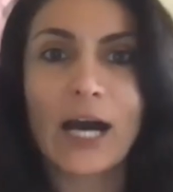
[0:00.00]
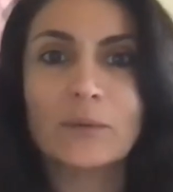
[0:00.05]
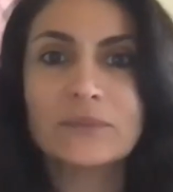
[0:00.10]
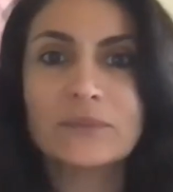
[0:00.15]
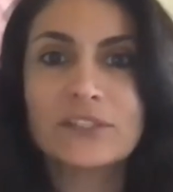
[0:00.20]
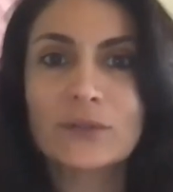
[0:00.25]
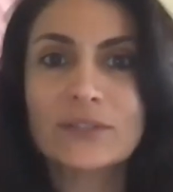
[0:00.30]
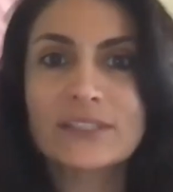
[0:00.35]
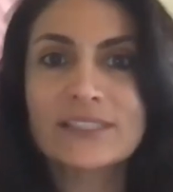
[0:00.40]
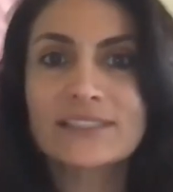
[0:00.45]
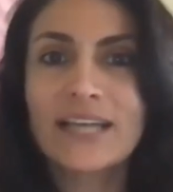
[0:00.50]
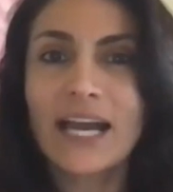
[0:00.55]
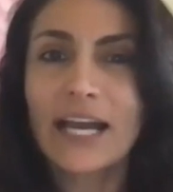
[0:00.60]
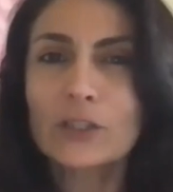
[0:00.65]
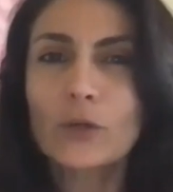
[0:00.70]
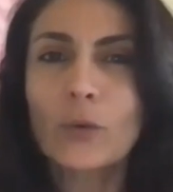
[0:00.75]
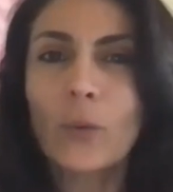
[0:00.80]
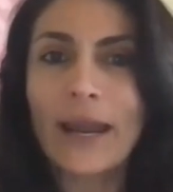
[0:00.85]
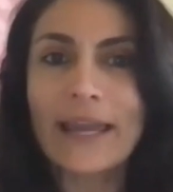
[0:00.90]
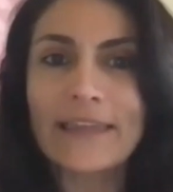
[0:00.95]
So it's
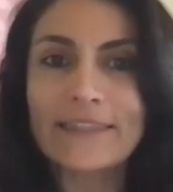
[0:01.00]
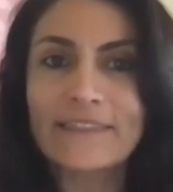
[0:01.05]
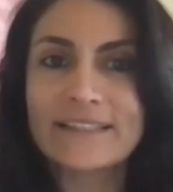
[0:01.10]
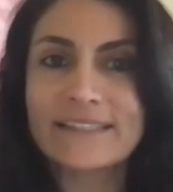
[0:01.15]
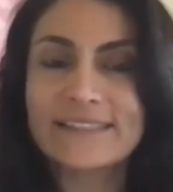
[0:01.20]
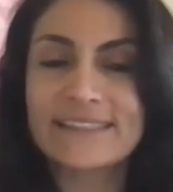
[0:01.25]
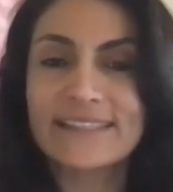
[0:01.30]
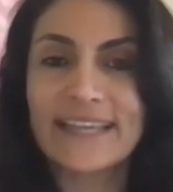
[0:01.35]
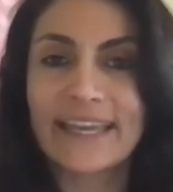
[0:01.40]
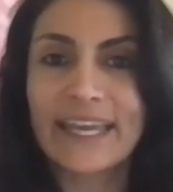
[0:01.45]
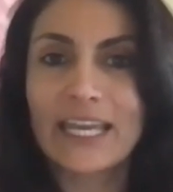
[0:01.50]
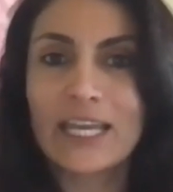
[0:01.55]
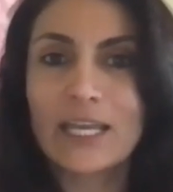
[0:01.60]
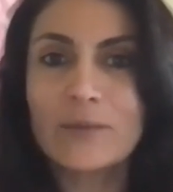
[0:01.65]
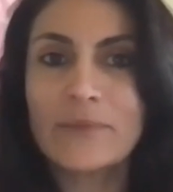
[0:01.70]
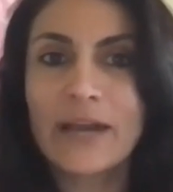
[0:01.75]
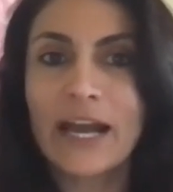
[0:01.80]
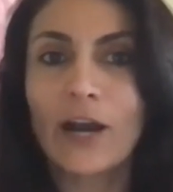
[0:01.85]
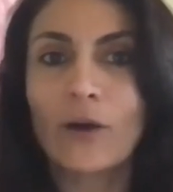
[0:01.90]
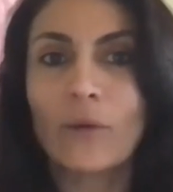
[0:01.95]
not quite the
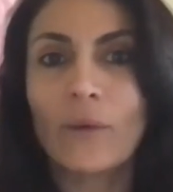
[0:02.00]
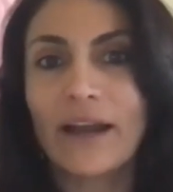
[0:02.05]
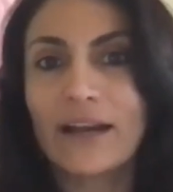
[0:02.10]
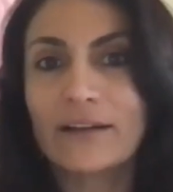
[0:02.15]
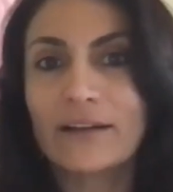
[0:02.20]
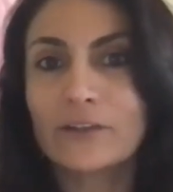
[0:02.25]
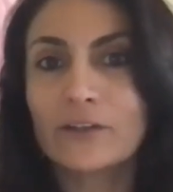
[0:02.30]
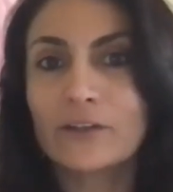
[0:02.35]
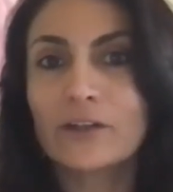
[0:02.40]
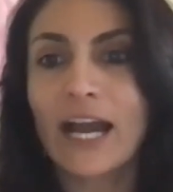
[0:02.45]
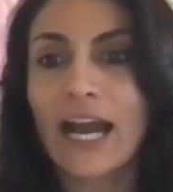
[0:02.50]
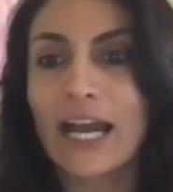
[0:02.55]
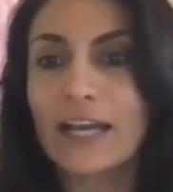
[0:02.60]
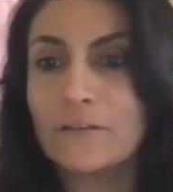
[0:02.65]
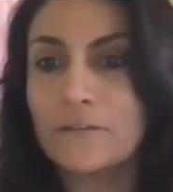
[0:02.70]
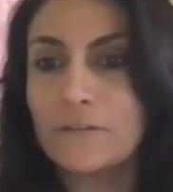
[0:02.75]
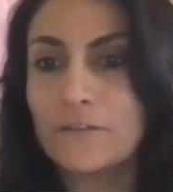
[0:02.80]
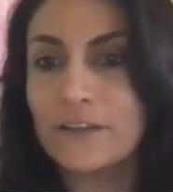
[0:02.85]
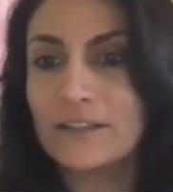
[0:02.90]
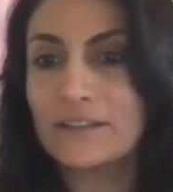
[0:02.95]
same. However, I
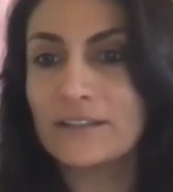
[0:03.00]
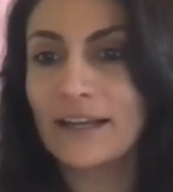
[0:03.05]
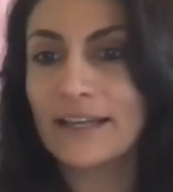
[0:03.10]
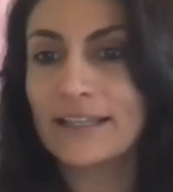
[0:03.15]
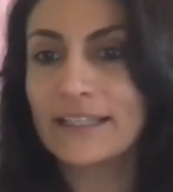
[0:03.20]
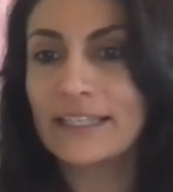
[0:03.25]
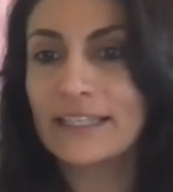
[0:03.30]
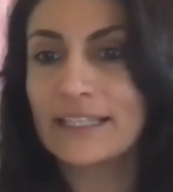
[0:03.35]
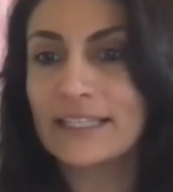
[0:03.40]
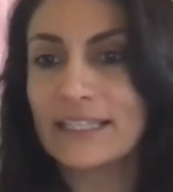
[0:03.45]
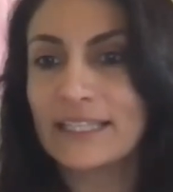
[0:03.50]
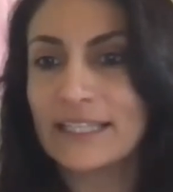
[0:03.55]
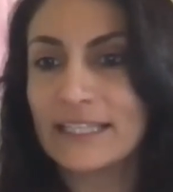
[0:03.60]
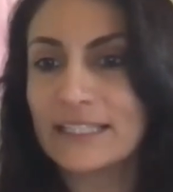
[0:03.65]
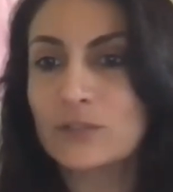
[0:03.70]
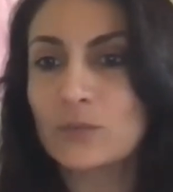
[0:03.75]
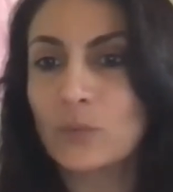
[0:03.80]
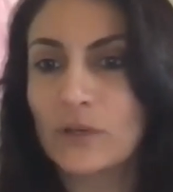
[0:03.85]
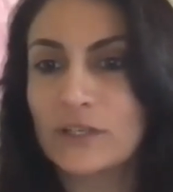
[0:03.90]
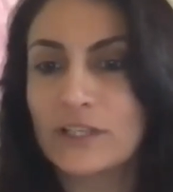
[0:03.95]
feel like it
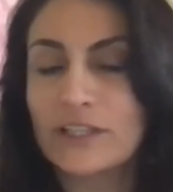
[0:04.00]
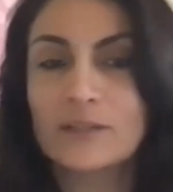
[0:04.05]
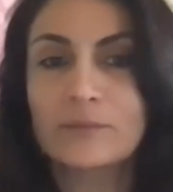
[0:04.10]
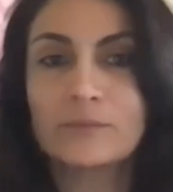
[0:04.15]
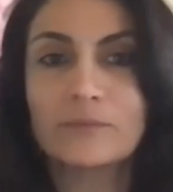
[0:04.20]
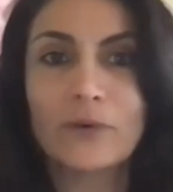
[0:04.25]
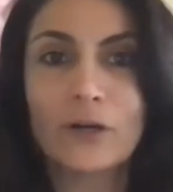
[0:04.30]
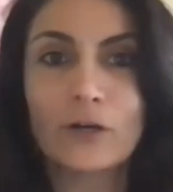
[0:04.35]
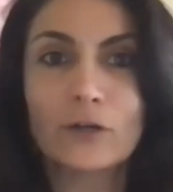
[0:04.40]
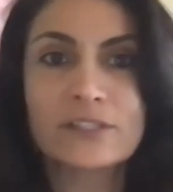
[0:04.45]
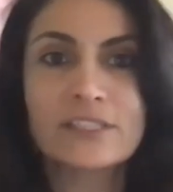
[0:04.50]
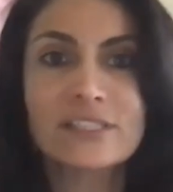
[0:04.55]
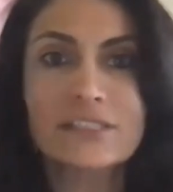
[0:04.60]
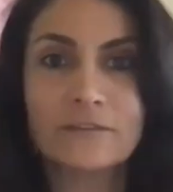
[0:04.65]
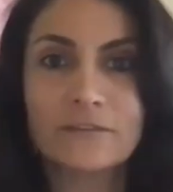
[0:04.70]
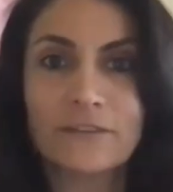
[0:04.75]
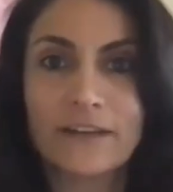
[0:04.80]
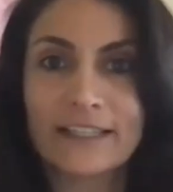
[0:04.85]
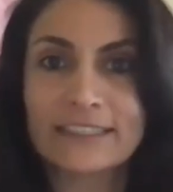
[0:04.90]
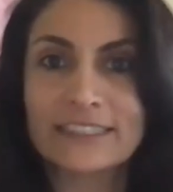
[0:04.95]
is one of the most
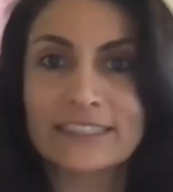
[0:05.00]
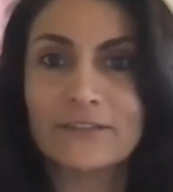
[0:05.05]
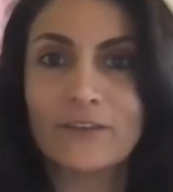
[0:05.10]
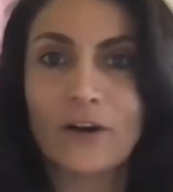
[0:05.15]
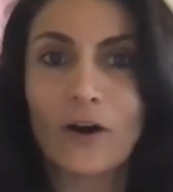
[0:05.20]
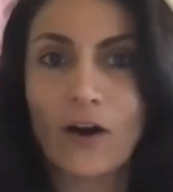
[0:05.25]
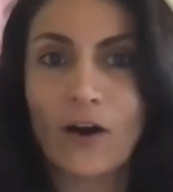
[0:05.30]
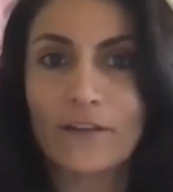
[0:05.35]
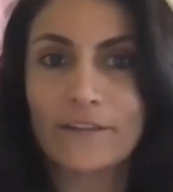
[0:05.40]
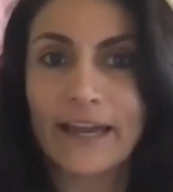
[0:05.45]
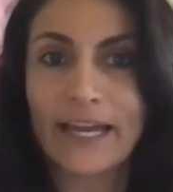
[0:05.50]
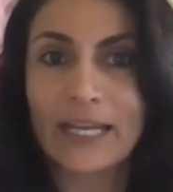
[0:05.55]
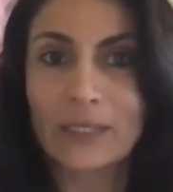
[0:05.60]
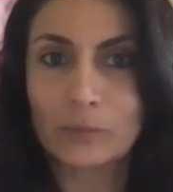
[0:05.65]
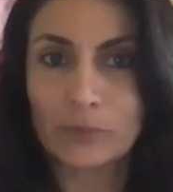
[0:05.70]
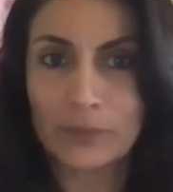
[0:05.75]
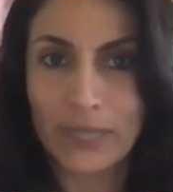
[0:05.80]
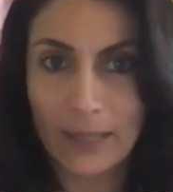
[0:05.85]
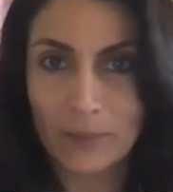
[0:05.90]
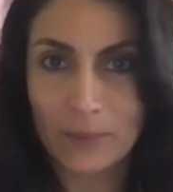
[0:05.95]
effective
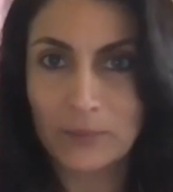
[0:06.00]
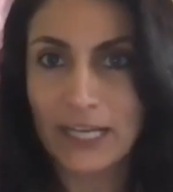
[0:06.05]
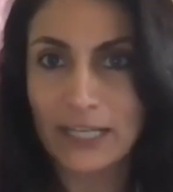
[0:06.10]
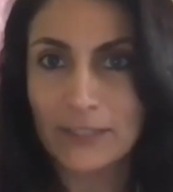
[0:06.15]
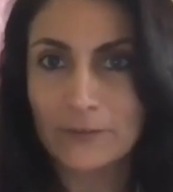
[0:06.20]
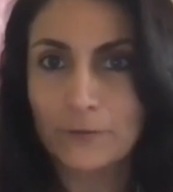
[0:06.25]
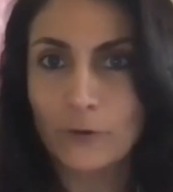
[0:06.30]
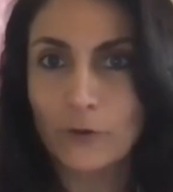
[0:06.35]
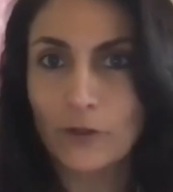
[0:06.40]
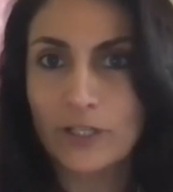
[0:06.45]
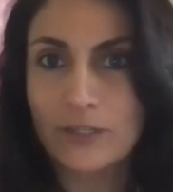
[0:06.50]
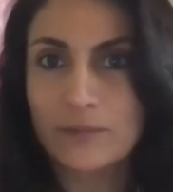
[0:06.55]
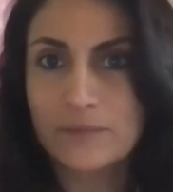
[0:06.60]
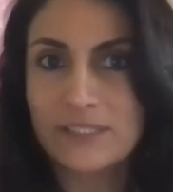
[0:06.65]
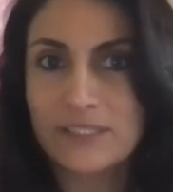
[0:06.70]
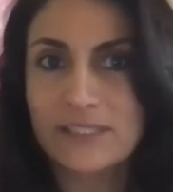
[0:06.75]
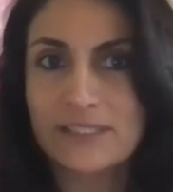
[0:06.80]
online platforms.